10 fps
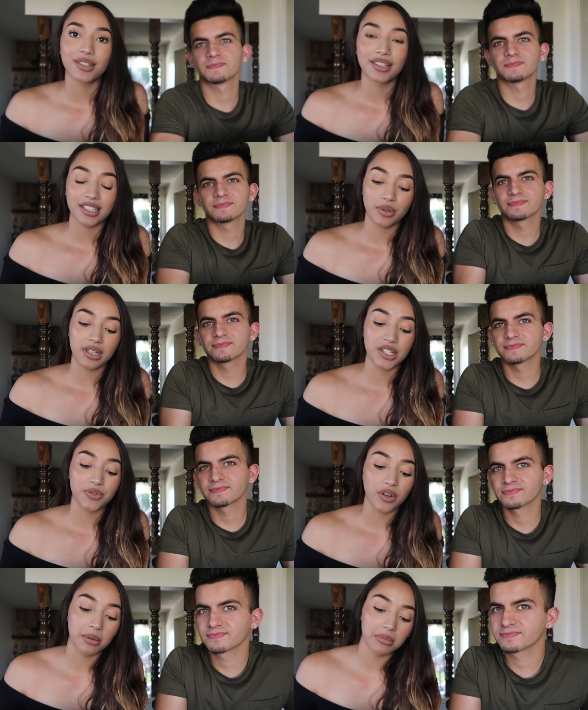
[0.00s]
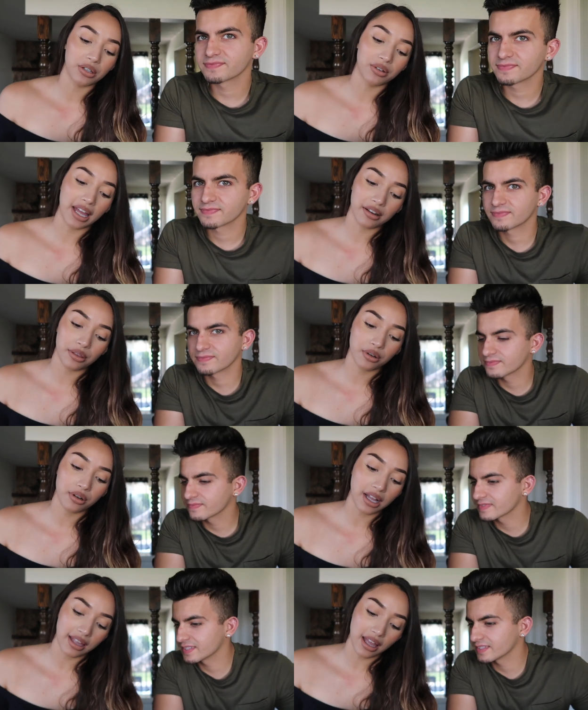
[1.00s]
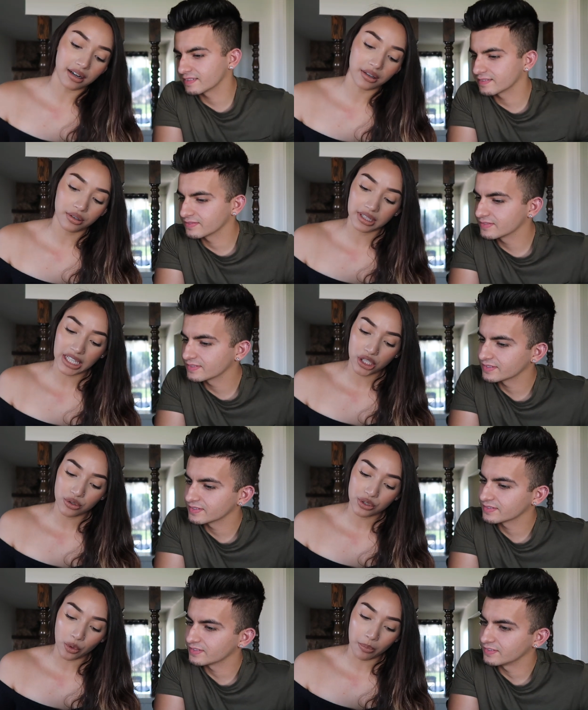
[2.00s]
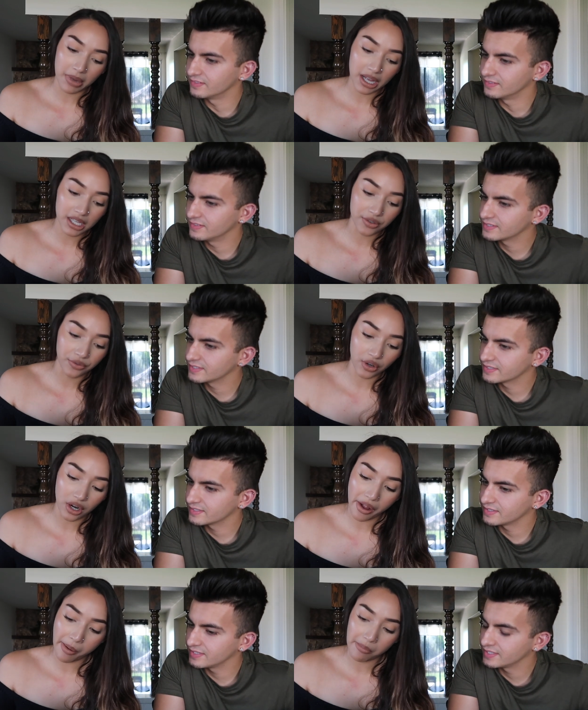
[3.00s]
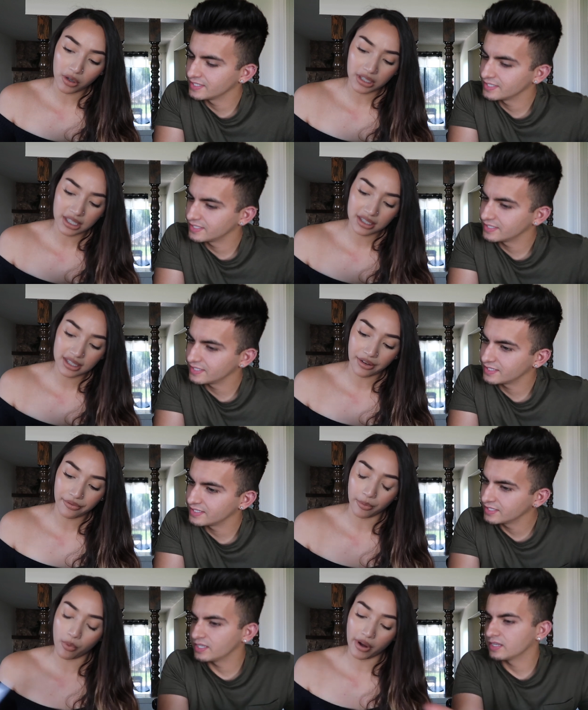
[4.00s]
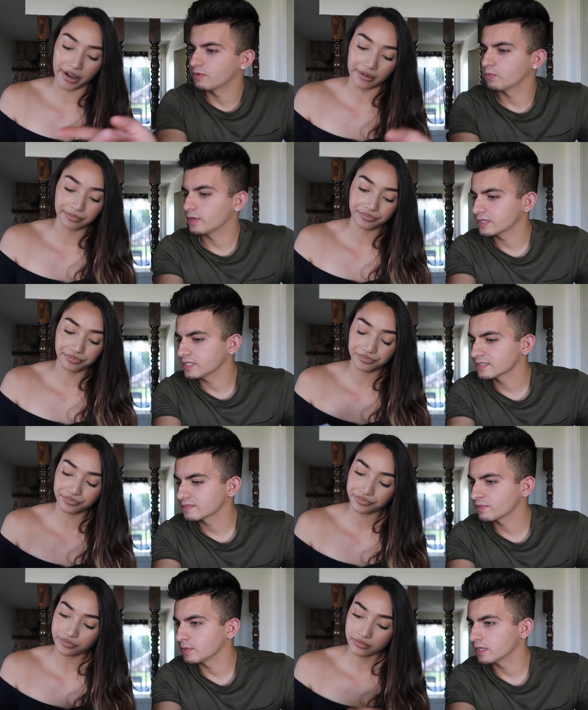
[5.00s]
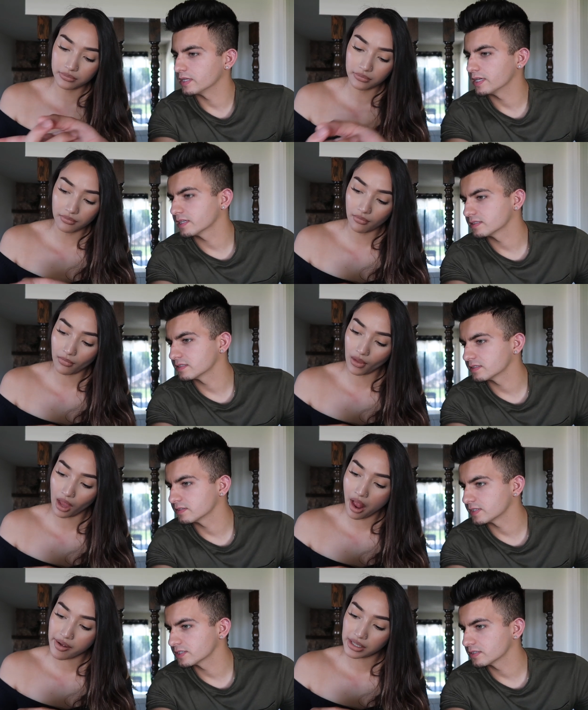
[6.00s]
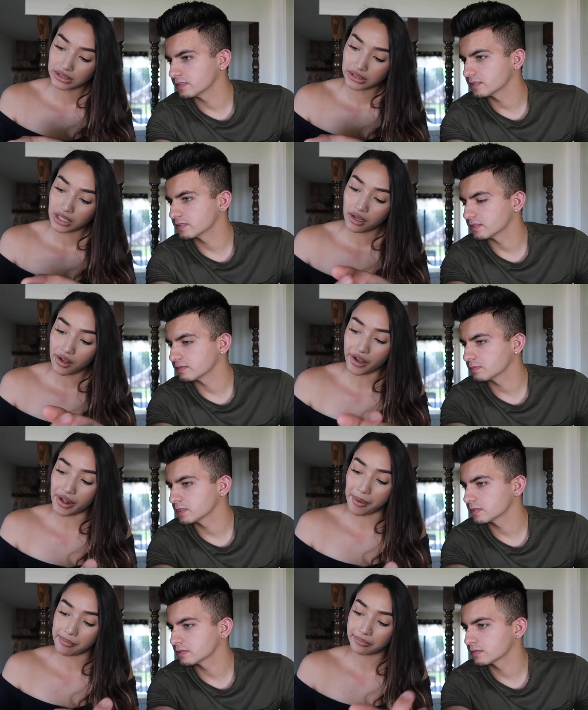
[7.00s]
Speaker 1: So this one is from Leonardo Gallardo. Thank you so much. From, oh, it doesn't say from where. Well,
Speaker 2: I think it's from LA because it says Los Angeles, you know.